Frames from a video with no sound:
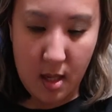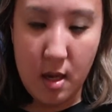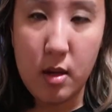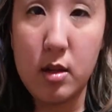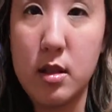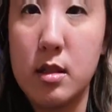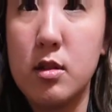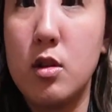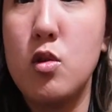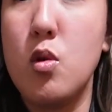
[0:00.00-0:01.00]
because this is
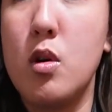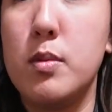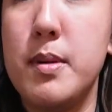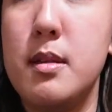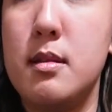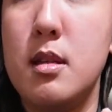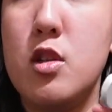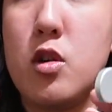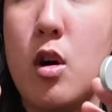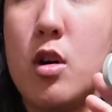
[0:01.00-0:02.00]
the USB-C
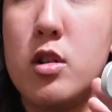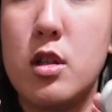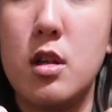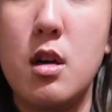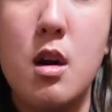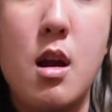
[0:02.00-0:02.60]
charger.